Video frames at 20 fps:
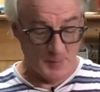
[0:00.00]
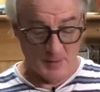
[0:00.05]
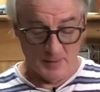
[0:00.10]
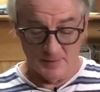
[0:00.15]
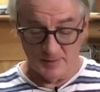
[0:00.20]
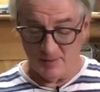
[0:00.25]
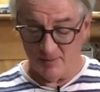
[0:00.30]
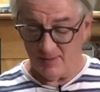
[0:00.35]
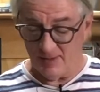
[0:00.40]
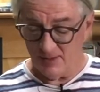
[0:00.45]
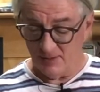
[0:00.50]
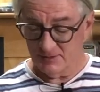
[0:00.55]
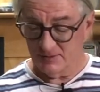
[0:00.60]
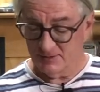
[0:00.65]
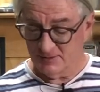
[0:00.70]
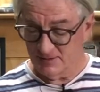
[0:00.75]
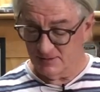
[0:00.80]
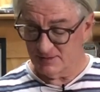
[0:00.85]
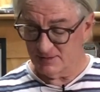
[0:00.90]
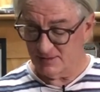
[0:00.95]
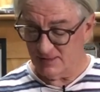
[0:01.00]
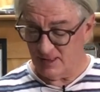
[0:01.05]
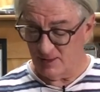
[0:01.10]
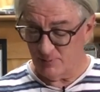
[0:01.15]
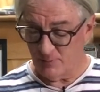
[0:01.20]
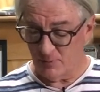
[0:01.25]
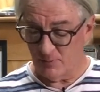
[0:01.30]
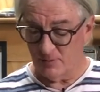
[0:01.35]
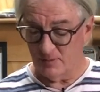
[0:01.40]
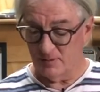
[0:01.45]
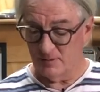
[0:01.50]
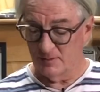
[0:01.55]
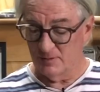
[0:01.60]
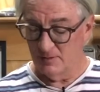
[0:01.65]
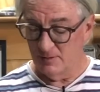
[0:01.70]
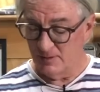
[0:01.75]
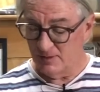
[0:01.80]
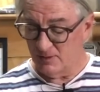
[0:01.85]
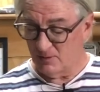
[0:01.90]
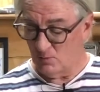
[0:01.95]
Now, how did this skateboard
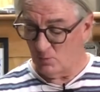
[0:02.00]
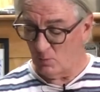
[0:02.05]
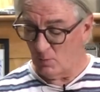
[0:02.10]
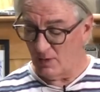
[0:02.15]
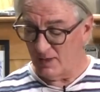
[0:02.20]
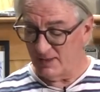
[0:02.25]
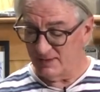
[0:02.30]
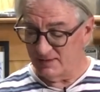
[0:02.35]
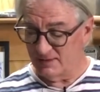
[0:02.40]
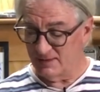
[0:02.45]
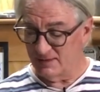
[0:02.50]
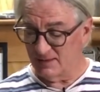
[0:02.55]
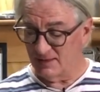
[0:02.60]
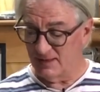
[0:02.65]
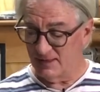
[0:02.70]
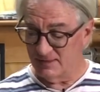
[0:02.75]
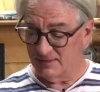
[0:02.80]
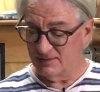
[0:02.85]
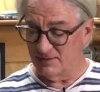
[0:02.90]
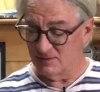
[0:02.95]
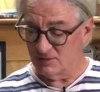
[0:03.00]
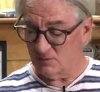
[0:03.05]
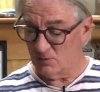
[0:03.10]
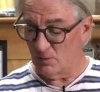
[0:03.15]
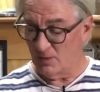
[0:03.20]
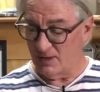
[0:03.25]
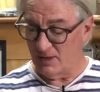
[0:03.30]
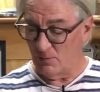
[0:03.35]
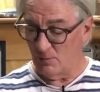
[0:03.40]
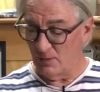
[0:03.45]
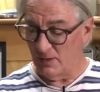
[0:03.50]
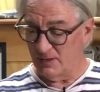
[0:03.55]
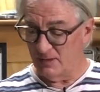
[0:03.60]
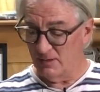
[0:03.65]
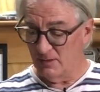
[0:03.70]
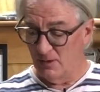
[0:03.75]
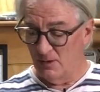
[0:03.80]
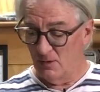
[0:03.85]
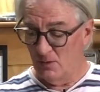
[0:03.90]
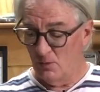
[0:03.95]
and why did it get this way? What
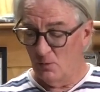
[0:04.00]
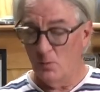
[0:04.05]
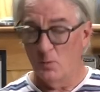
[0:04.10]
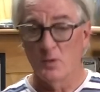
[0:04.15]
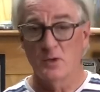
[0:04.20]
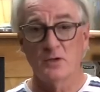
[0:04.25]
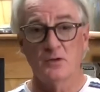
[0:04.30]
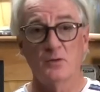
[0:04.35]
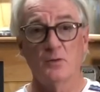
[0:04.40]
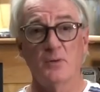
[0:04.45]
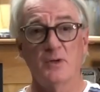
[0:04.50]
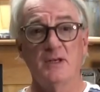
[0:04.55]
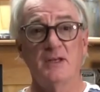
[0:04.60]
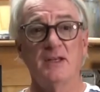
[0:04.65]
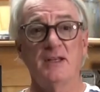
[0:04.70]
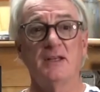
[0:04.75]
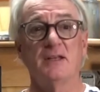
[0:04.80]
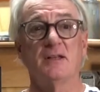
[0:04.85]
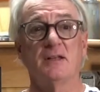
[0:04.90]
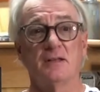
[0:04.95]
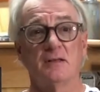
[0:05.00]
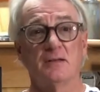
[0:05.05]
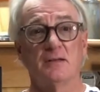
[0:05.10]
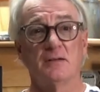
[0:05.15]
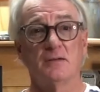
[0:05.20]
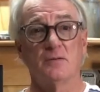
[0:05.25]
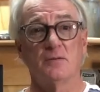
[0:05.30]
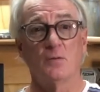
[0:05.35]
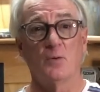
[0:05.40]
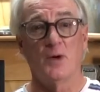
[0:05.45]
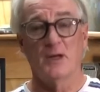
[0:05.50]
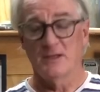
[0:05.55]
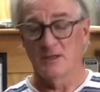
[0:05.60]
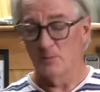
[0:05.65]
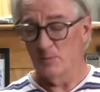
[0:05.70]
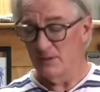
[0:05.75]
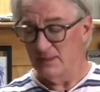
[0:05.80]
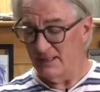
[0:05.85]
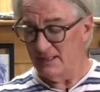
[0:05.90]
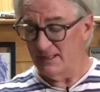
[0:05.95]
do we need it? Why did
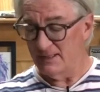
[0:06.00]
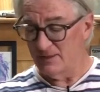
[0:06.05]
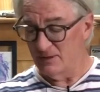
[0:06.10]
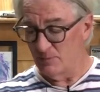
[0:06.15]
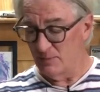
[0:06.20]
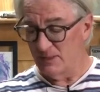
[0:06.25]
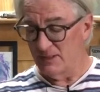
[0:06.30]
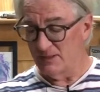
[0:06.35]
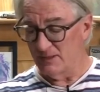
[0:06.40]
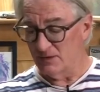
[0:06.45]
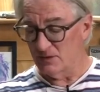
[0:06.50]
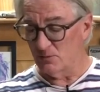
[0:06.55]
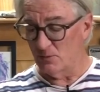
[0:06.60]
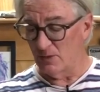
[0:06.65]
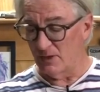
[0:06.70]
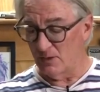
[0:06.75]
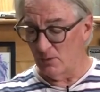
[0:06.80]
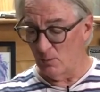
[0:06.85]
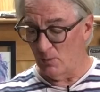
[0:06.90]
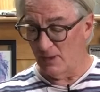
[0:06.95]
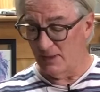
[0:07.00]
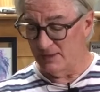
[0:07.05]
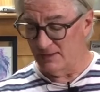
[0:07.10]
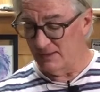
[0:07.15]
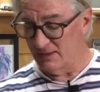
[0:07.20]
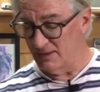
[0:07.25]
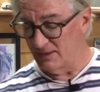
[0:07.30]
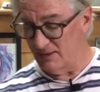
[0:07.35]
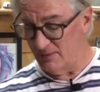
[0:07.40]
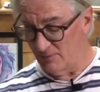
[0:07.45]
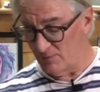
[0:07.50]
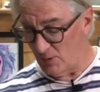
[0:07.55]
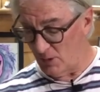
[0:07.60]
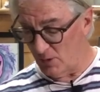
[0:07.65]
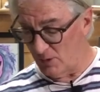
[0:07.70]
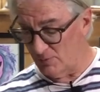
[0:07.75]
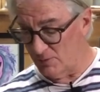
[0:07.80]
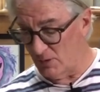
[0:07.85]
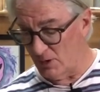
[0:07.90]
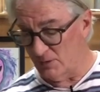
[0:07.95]
we need it to be this way? Why did it
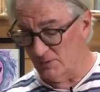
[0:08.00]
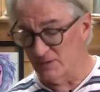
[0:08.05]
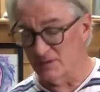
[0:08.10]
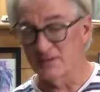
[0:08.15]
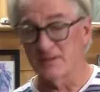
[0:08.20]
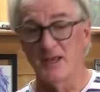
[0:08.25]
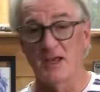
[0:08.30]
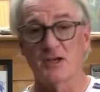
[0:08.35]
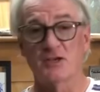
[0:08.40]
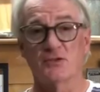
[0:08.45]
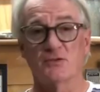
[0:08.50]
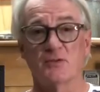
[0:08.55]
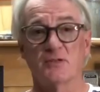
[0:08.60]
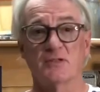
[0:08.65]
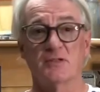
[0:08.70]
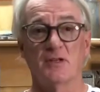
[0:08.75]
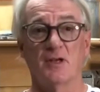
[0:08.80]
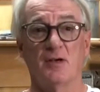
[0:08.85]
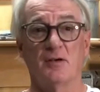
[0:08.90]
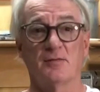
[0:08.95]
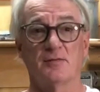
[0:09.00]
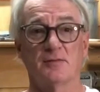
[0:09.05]
involve all this extra stuff?